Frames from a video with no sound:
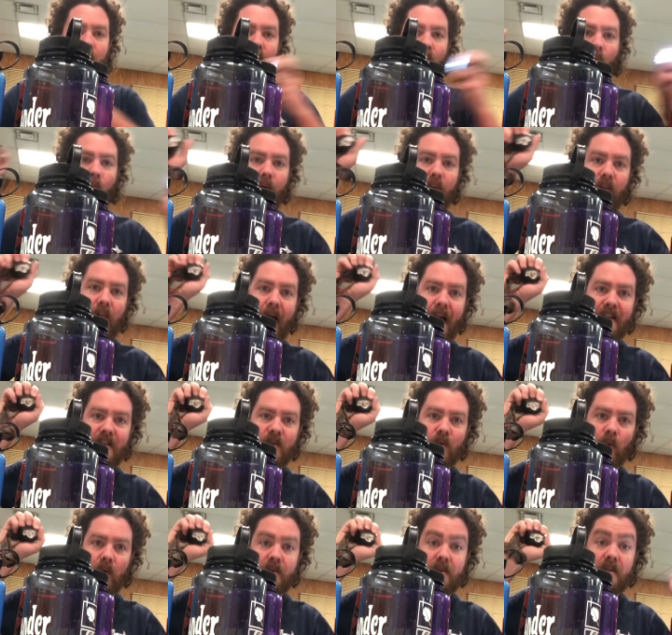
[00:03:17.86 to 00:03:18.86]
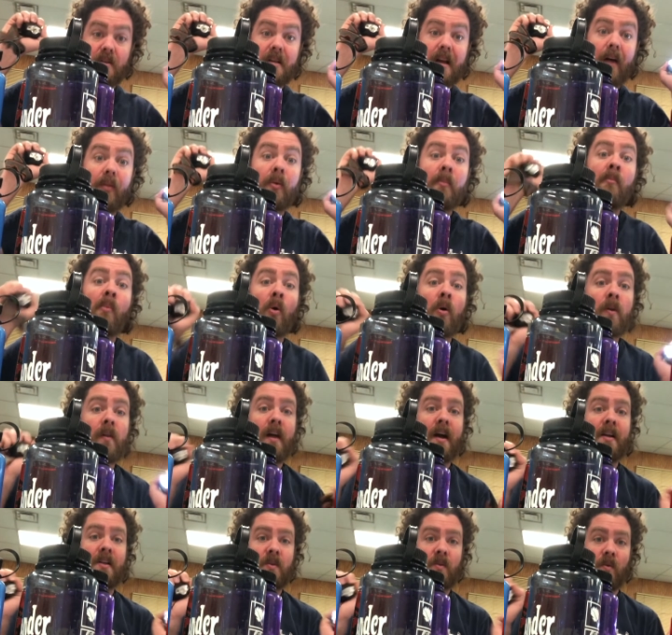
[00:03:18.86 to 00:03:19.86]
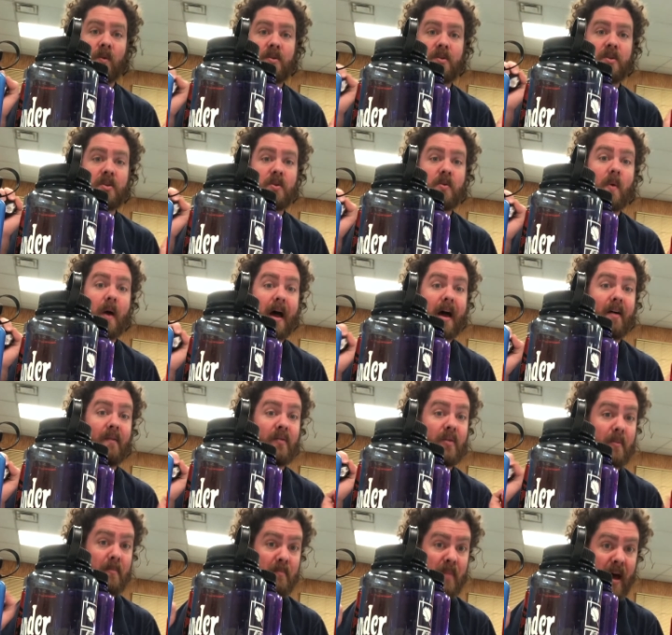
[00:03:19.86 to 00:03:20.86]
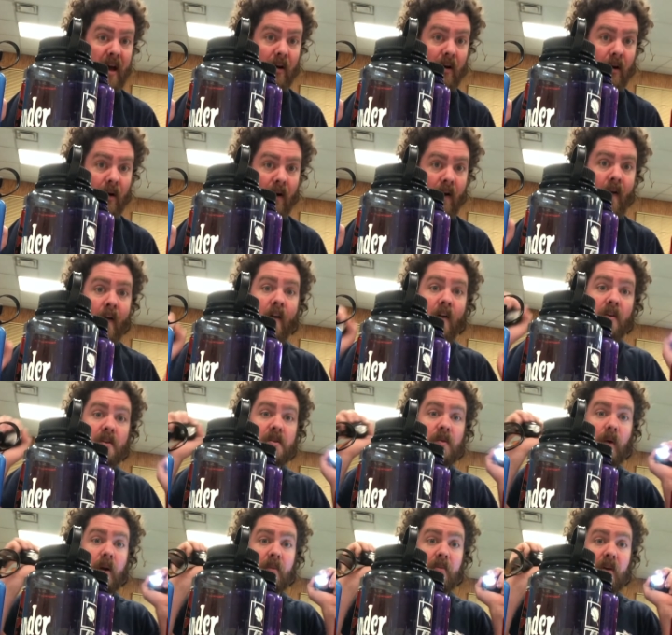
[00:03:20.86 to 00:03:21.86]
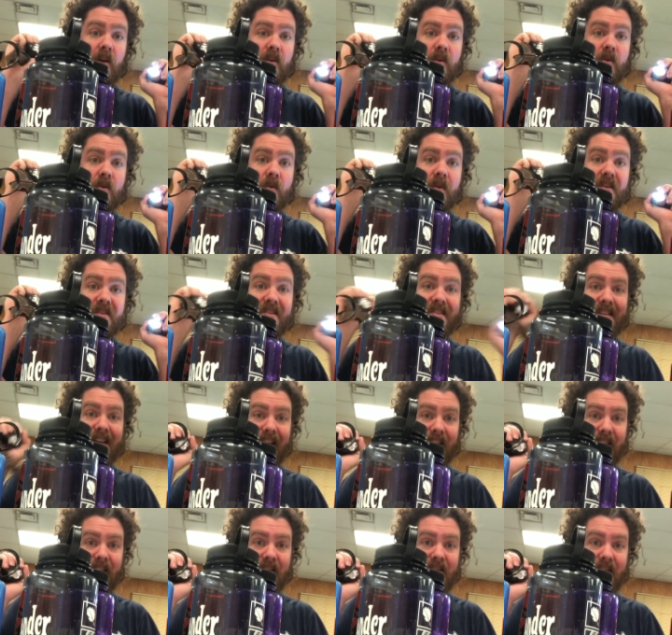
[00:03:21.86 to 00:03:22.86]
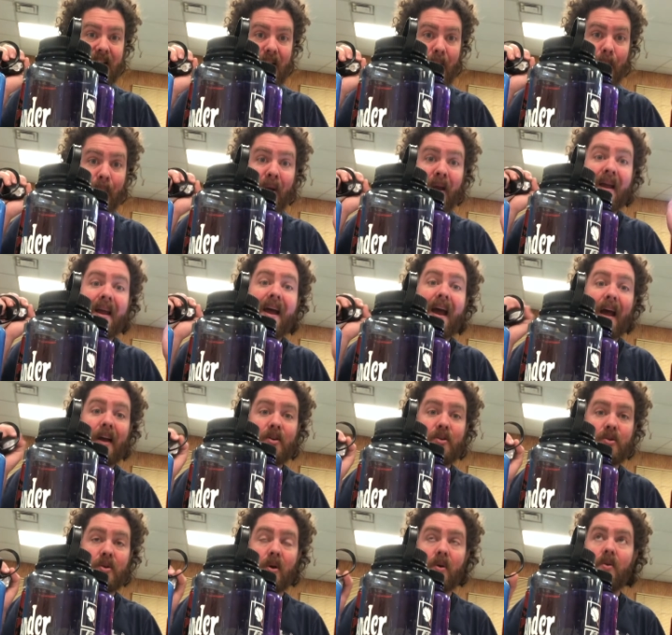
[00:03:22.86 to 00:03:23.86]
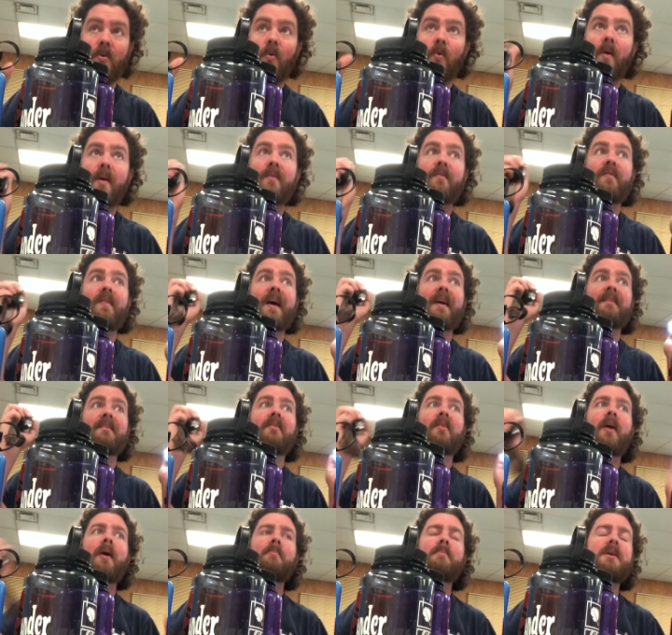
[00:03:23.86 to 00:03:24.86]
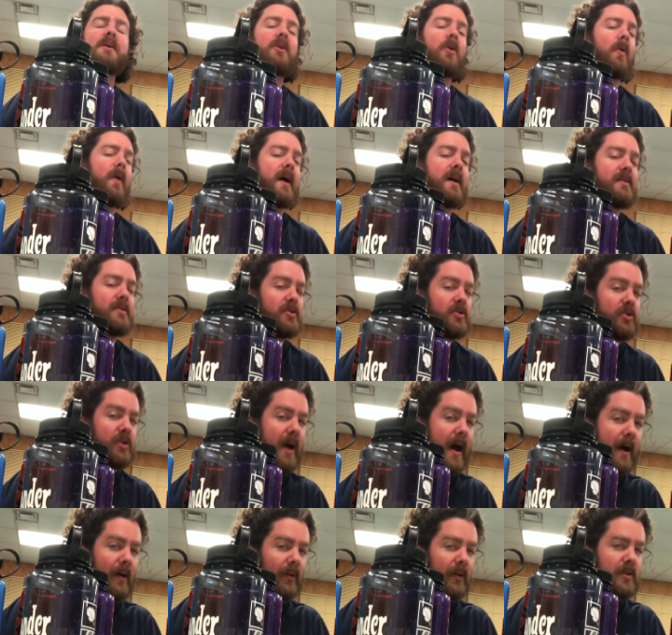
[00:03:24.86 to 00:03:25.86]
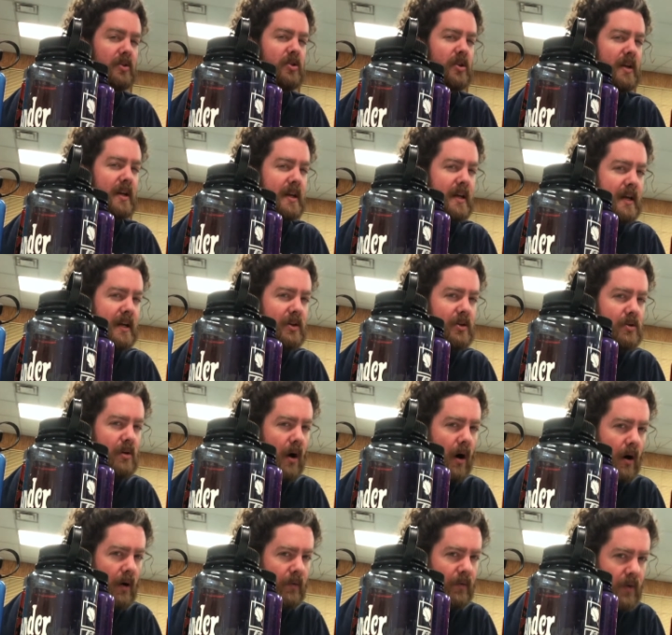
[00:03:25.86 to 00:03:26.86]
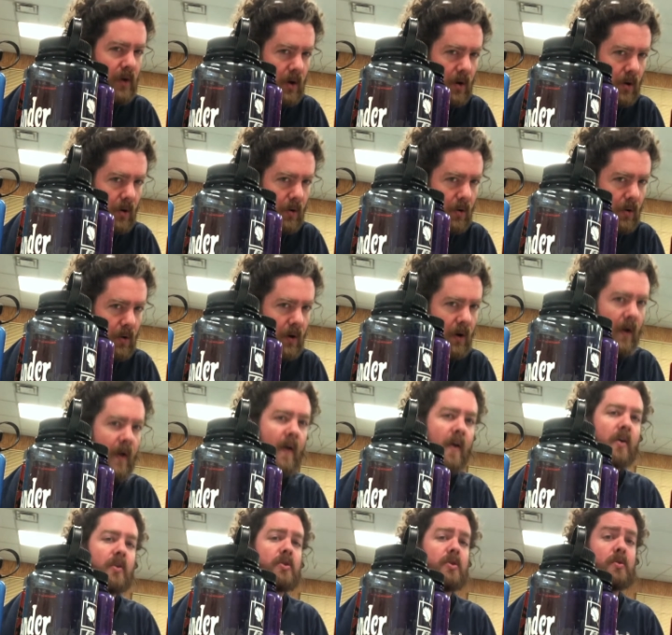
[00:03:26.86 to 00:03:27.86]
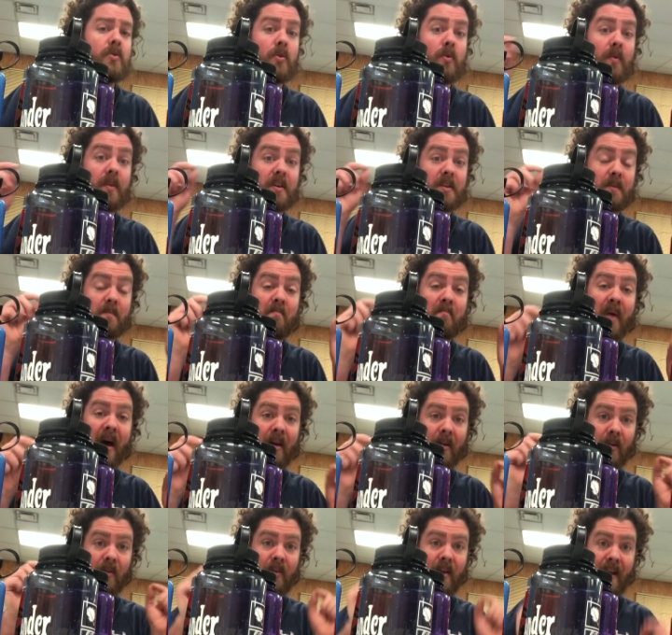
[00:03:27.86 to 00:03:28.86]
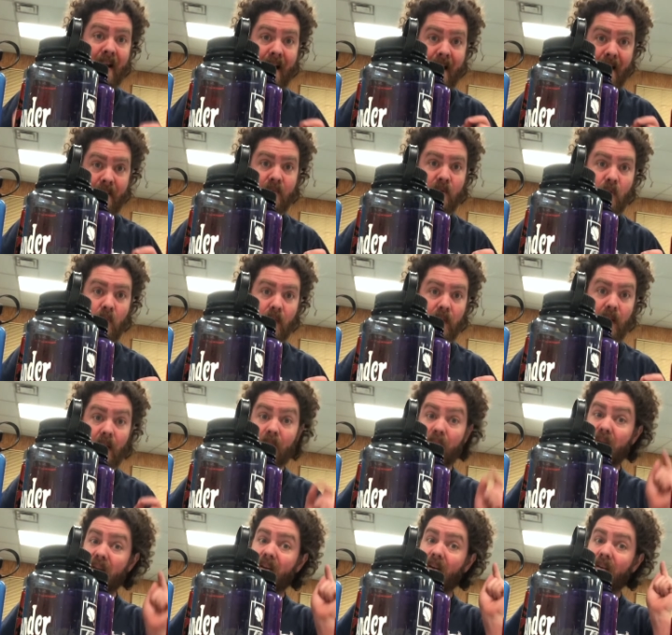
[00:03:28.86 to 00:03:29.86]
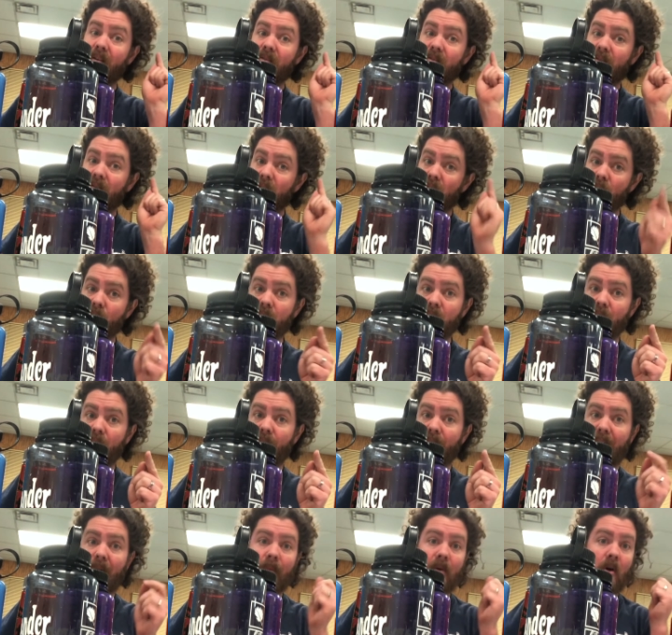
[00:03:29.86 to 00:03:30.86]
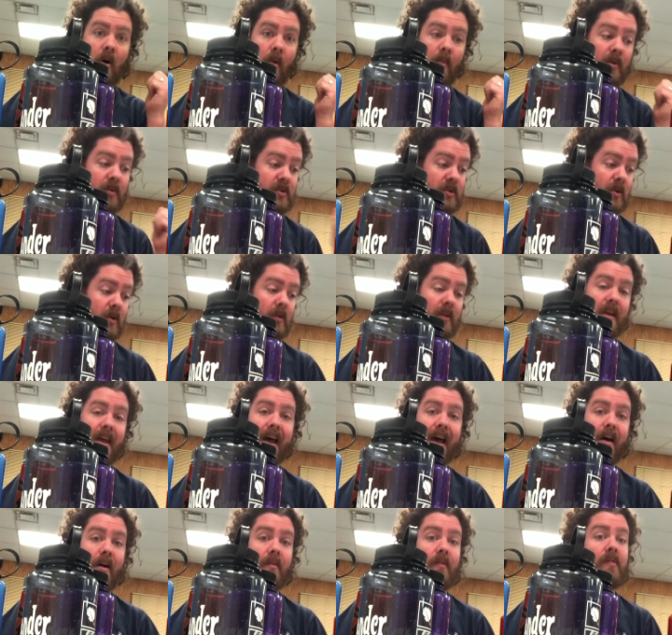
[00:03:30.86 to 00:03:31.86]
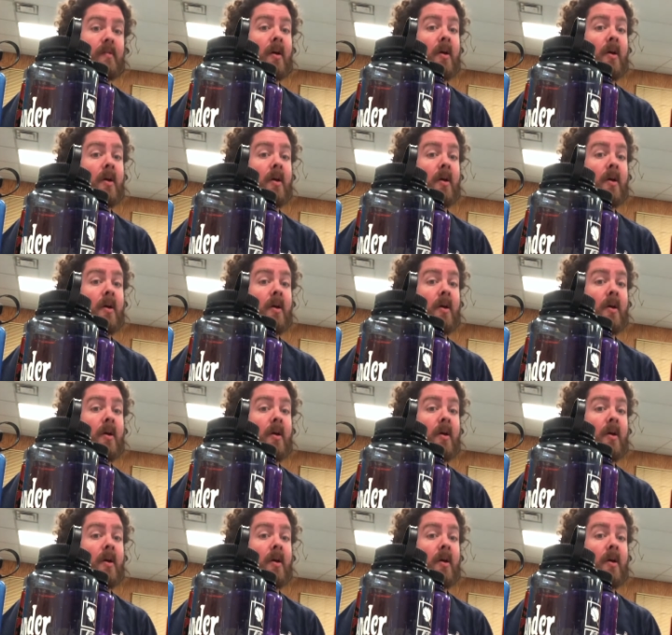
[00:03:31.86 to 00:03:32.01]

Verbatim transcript: with light sources. Now, the more light sources you have, the better. So what I'm gonna do is set this up and show you. In fact, let me go ahead and challenge each of you to do this better than I'm doing it, because you and your family almost certainly have